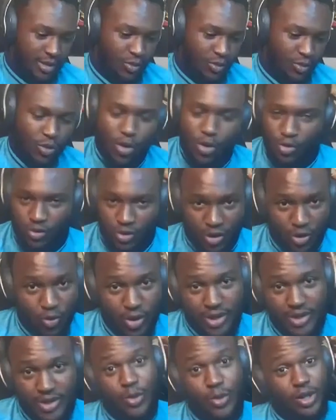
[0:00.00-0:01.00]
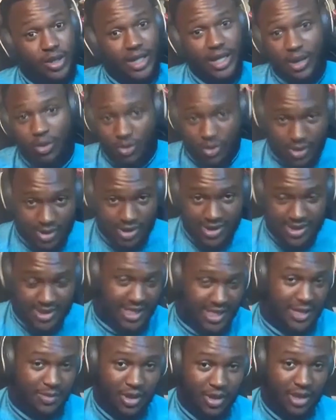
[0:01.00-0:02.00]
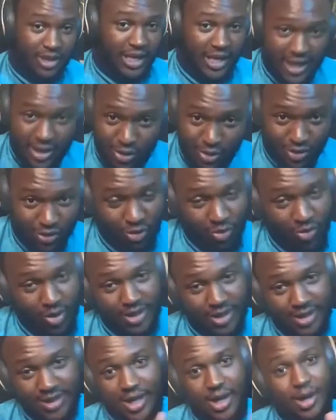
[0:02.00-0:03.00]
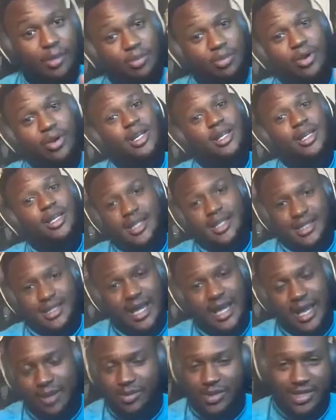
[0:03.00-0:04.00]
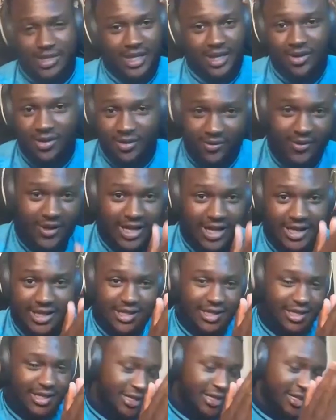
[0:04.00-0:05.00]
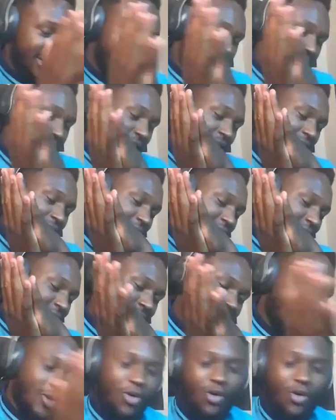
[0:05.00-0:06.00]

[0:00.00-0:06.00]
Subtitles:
will request what they want to see, but they're not the ones that are putting in the time, the sacrifice, the whole.